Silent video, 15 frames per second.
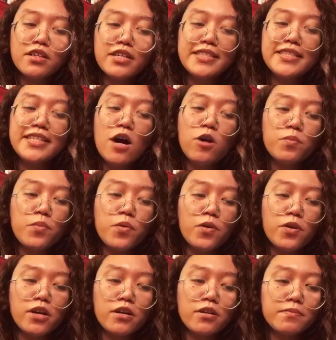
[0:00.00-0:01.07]
and
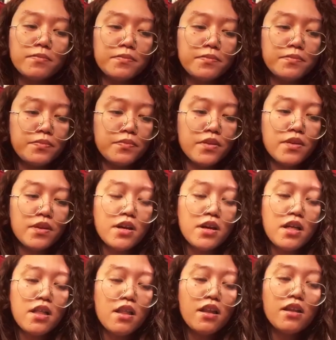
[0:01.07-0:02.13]
downpour
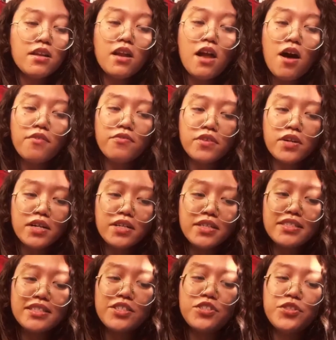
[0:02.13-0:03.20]
lava
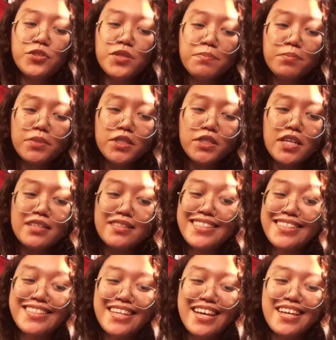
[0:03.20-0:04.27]
that dripped and
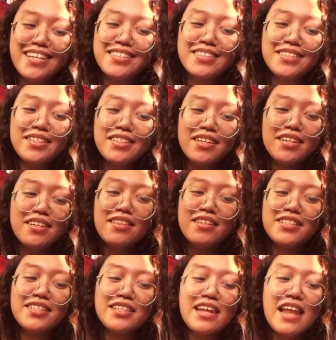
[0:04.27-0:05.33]
stained the
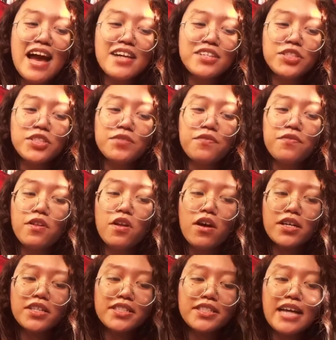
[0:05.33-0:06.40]
slashed flour
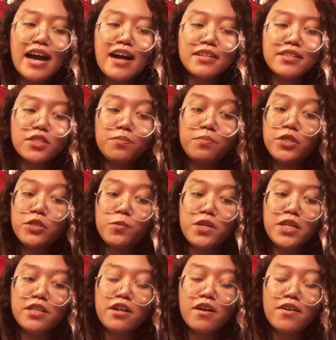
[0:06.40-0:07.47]
sacks
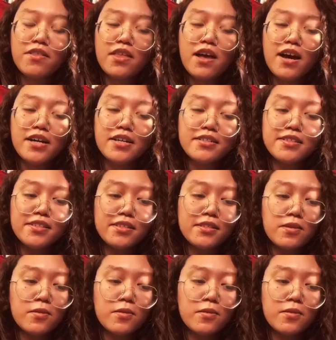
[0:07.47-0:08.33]
between our thighs.